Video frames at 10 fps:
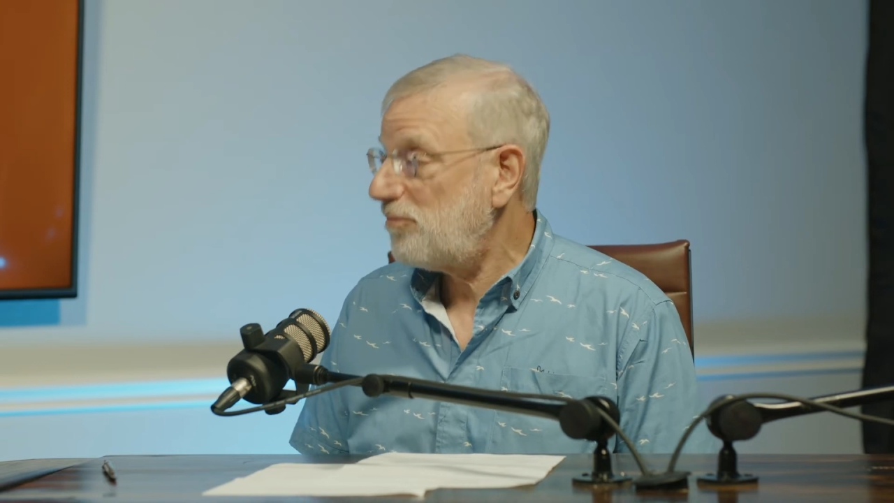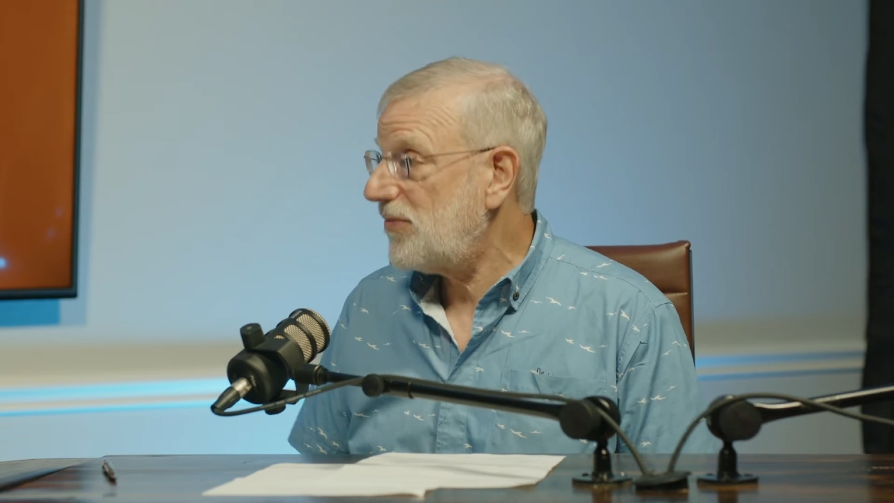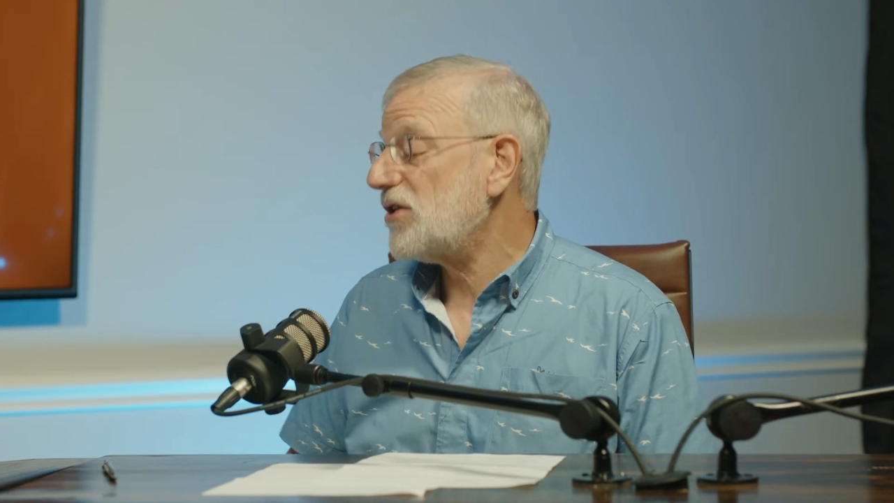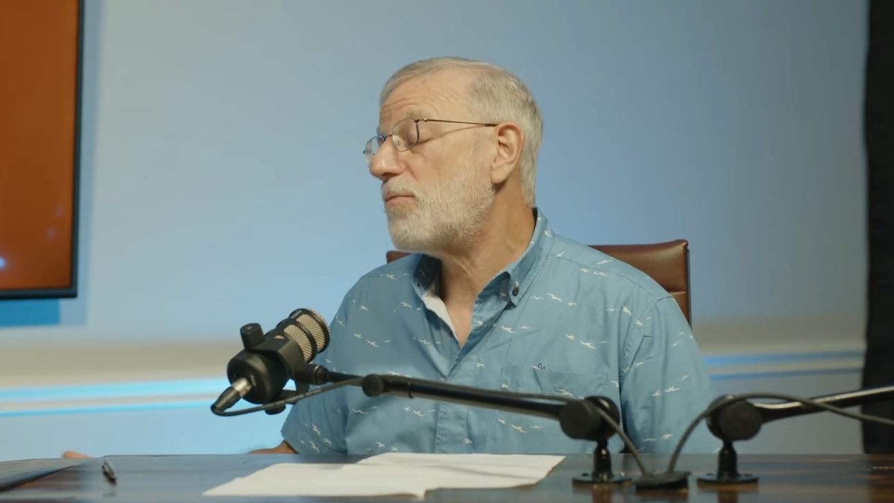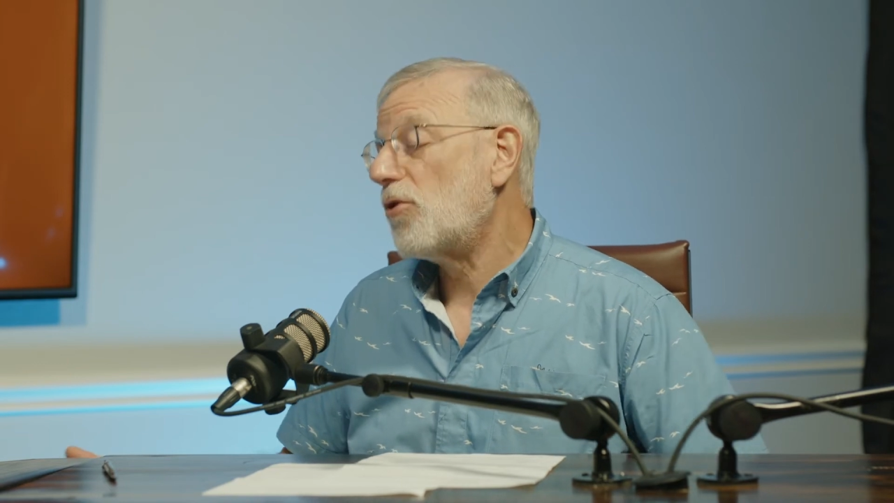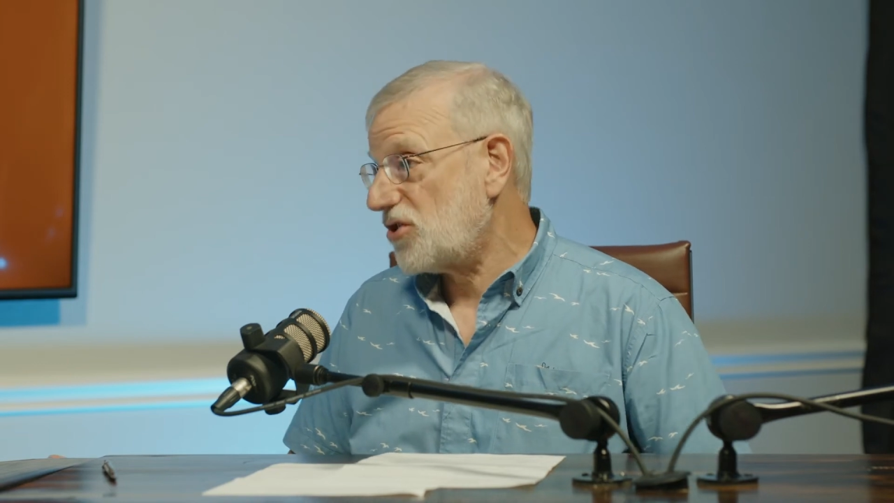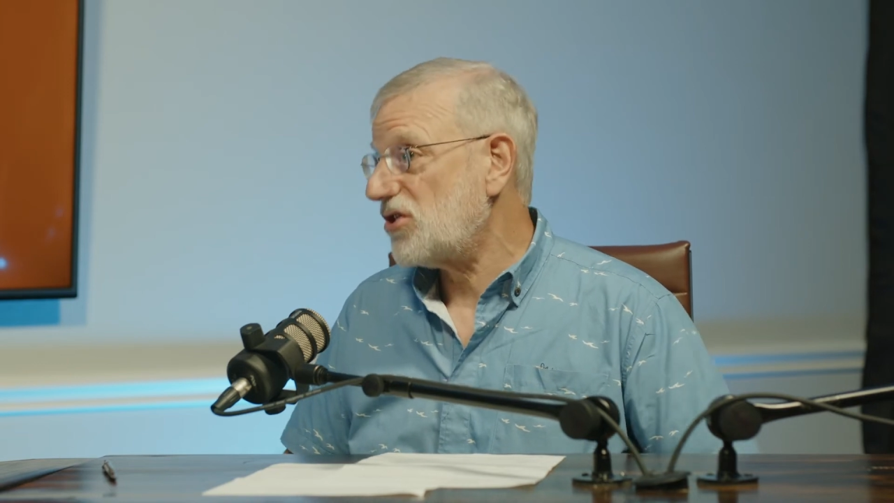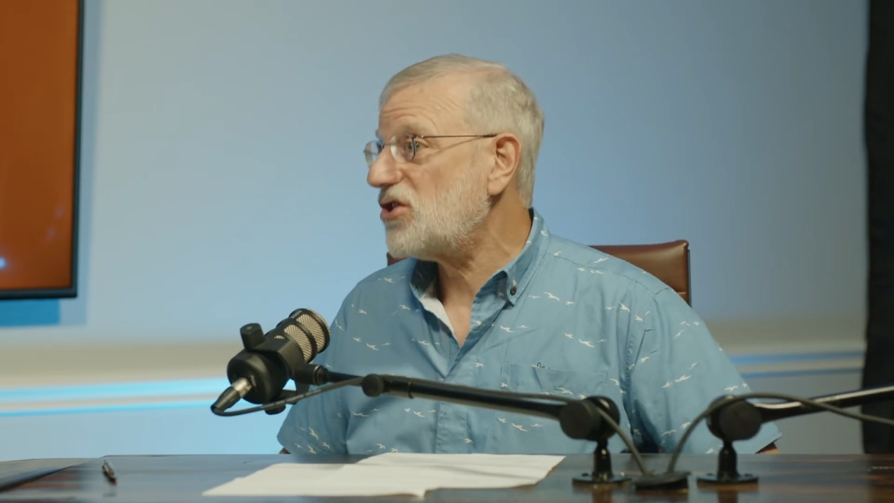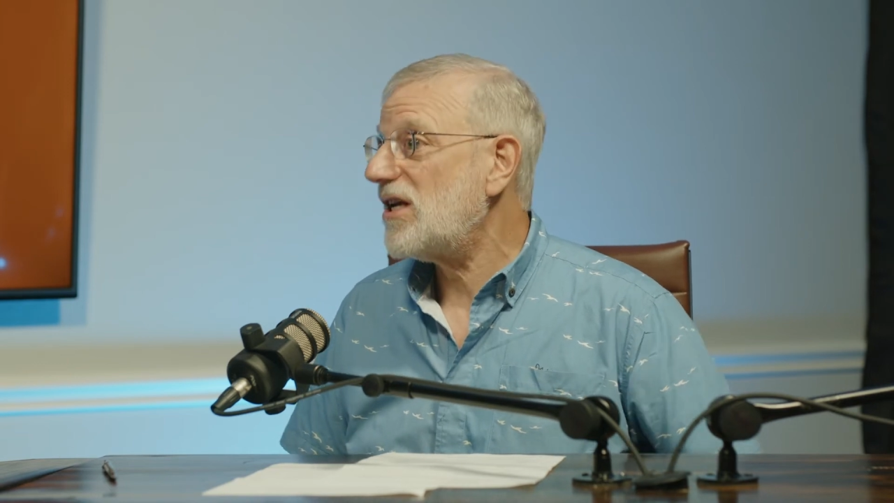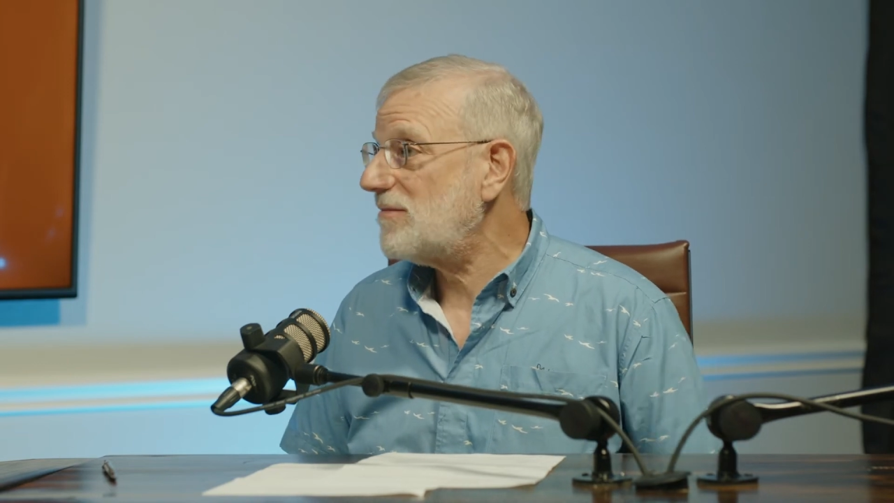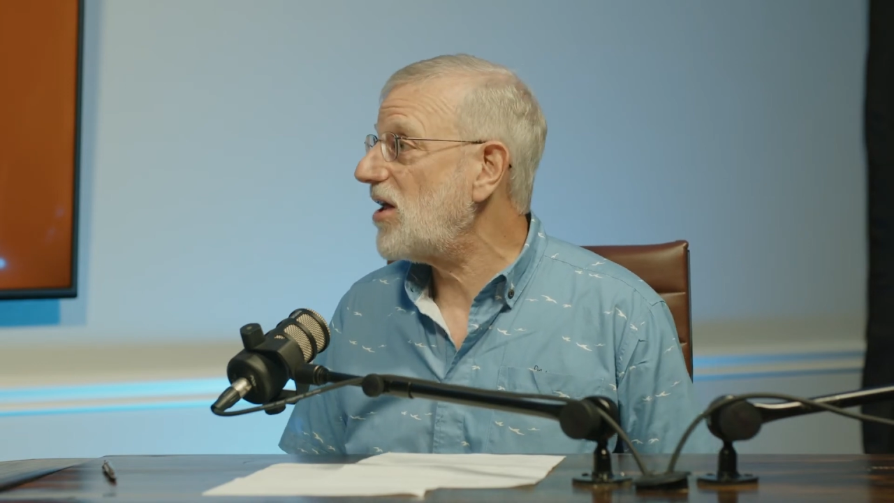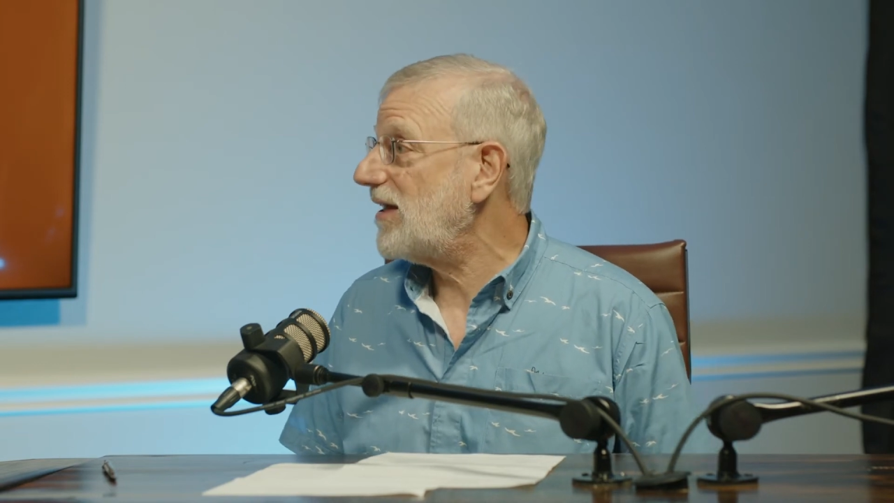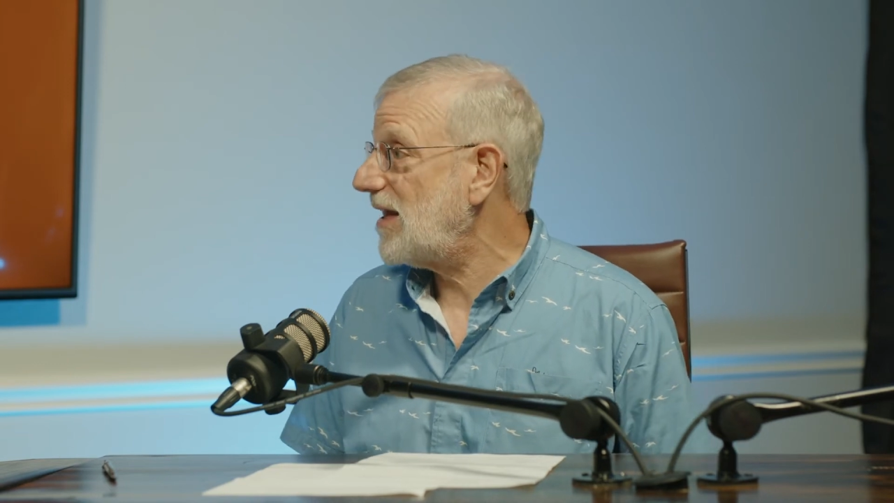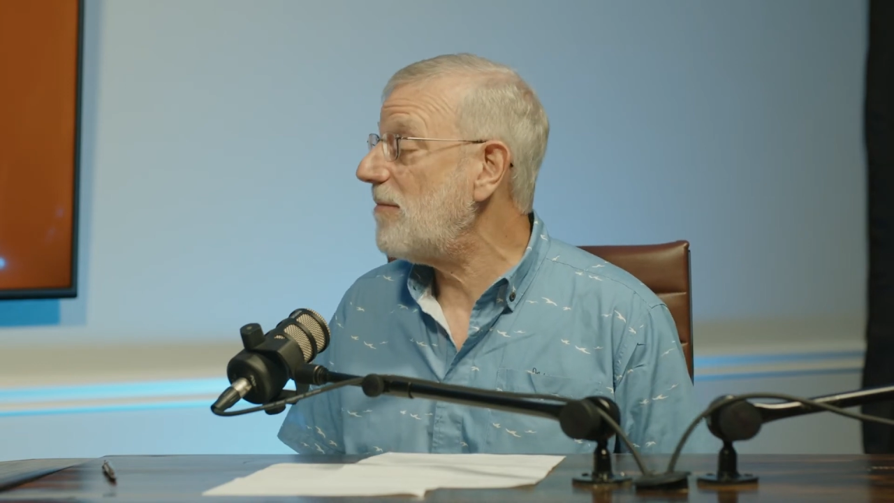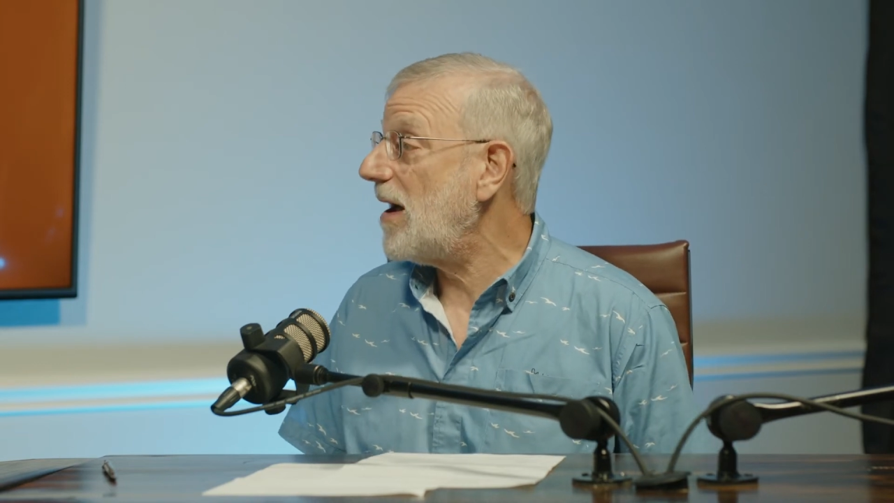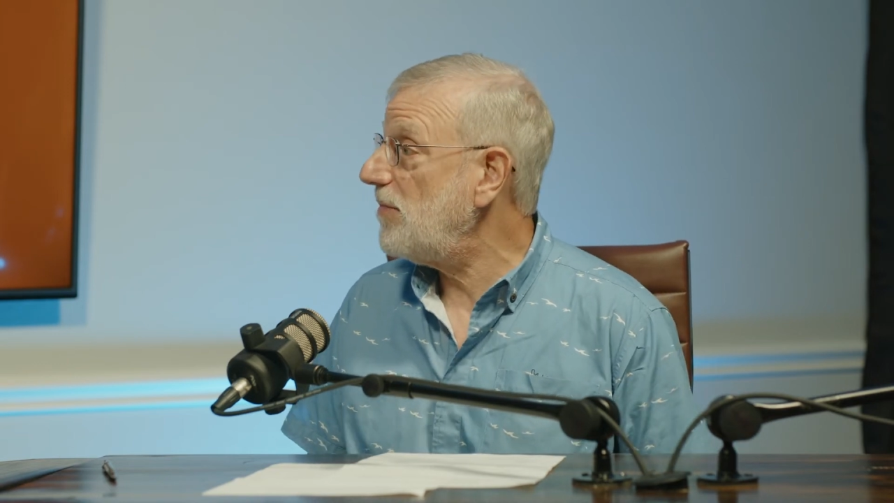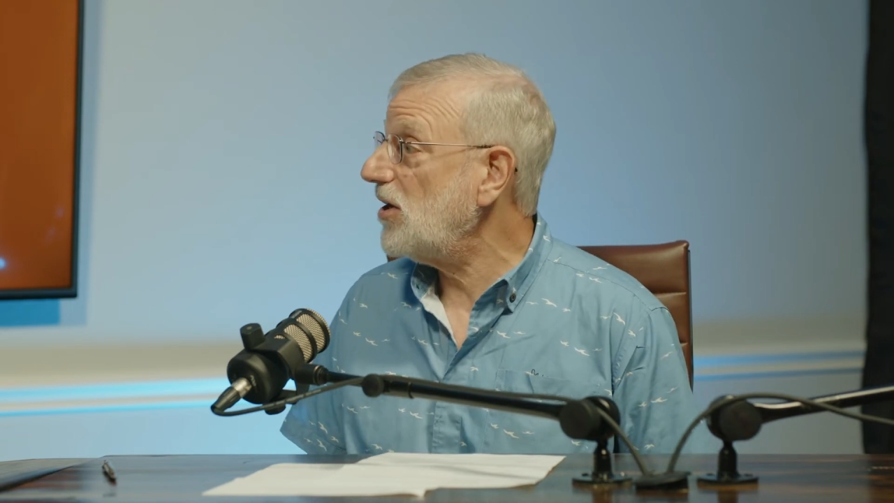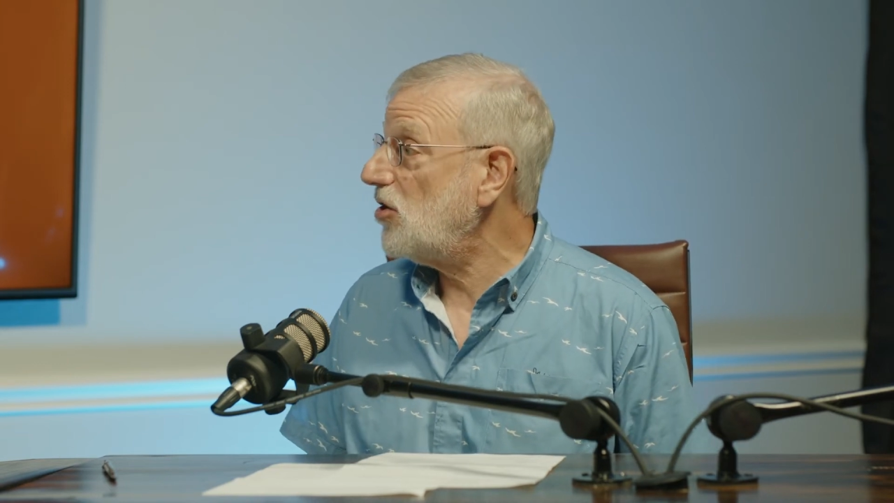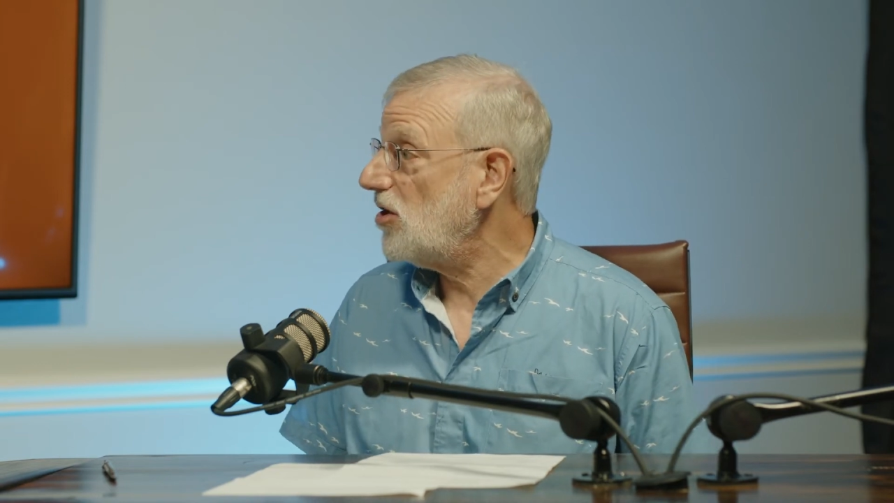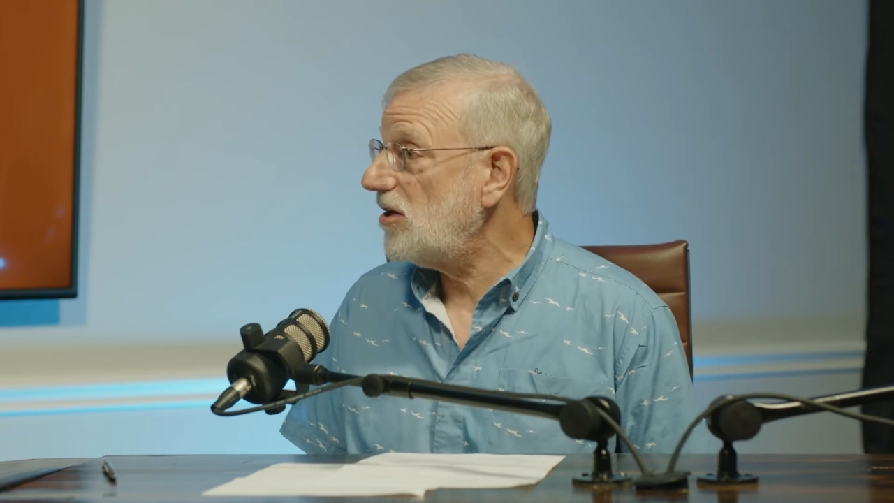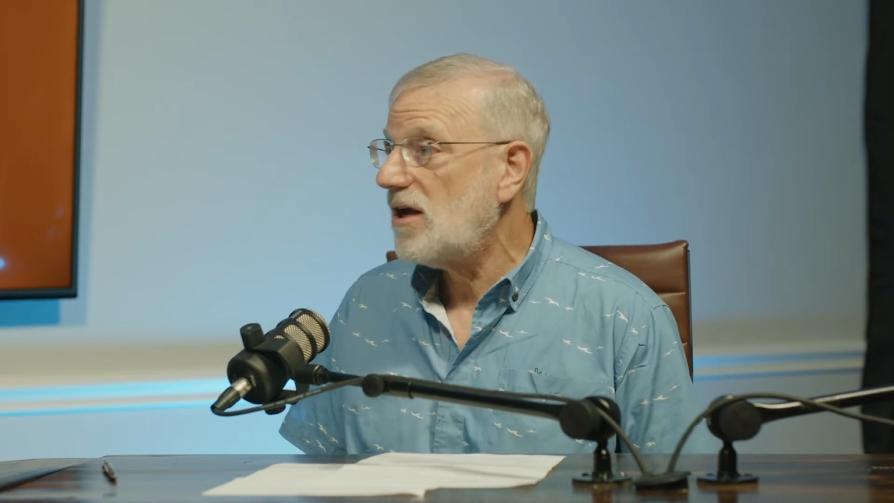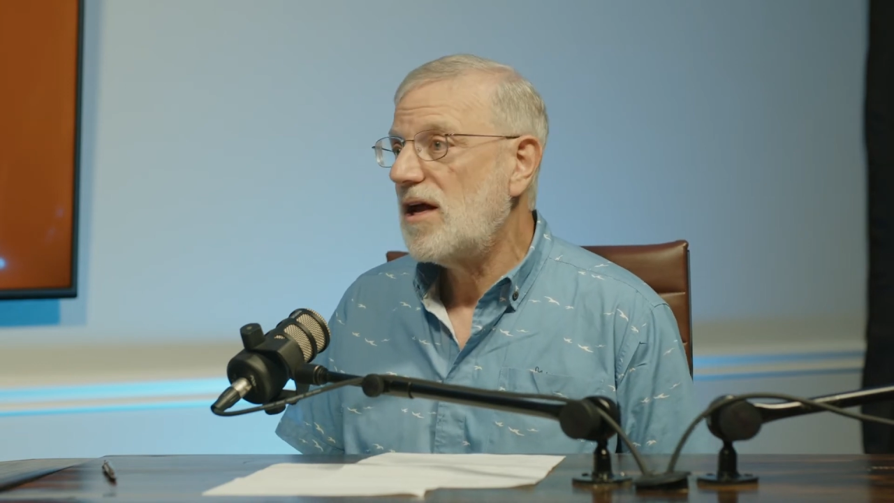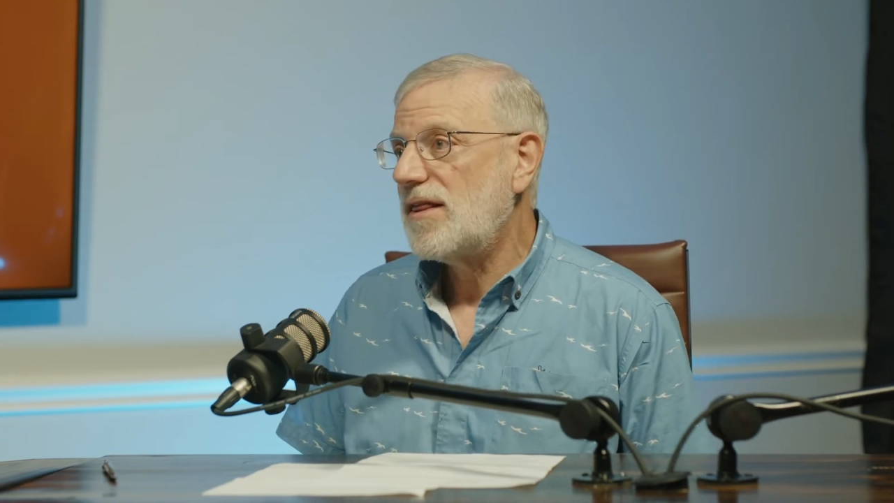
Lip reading: this person seems like they might be good,